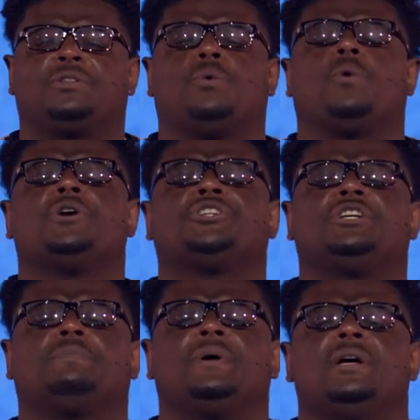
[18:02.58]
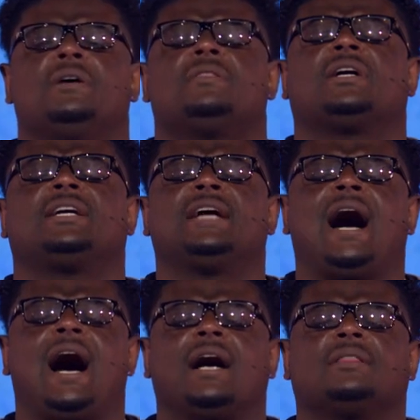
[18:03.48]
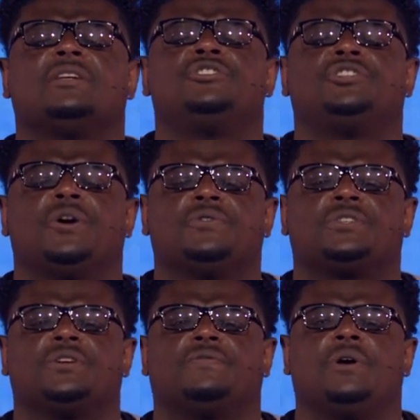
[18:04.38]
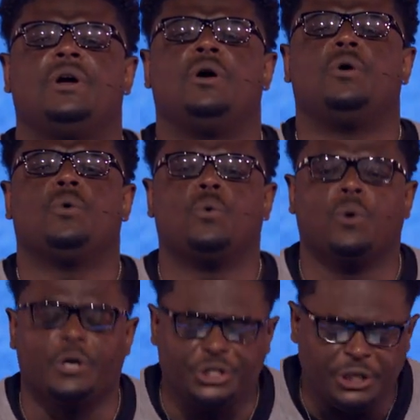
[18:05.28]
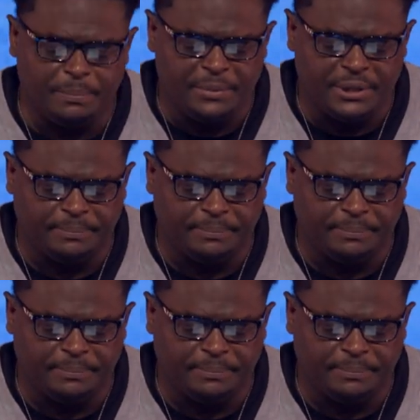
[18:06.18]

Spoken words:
but to worship the God that Joseph worshiped.